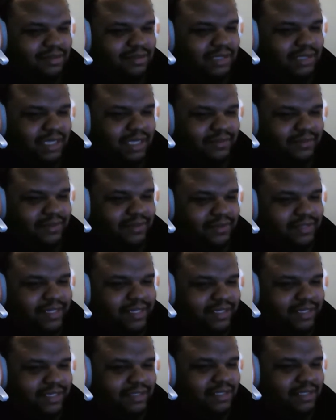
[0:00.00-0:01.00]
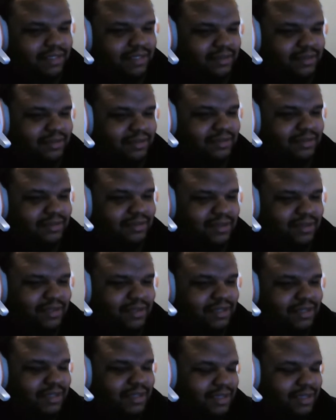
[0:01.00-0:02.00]
cover those suckers and then
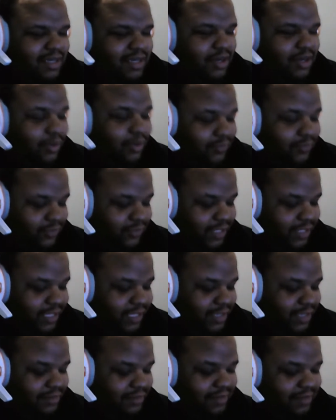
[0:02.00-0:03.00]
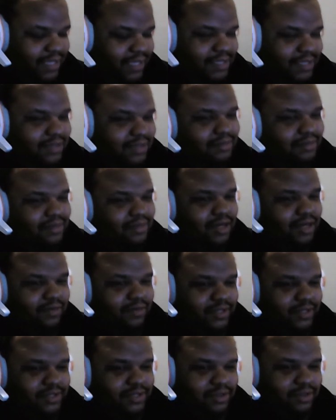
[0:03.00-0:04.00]
hopefully make some
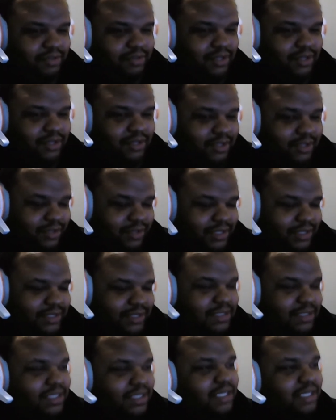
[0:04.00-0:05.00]
over-the-shoulder boulder holders.